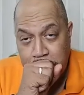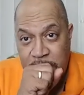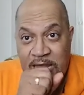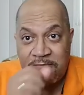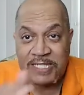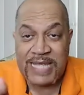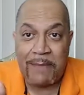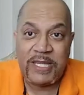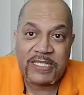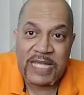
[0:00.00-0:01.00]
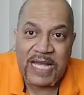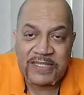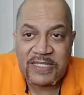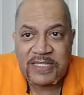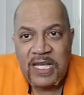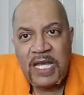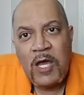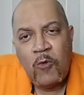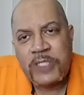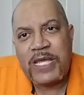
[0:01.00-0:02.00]
that have examined these Gnostics
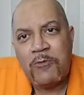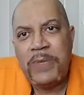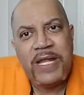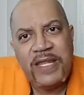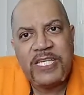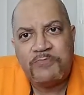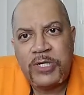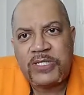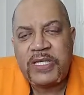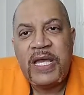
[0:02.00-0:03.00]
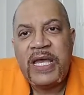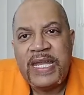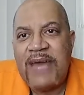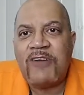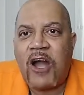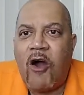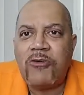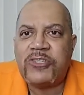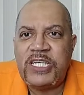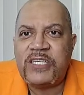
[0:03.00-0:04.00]
will say, well, many of these books never
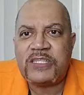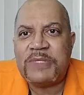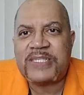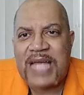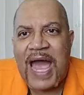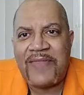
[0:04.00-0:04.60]
called Jesus the Messiah.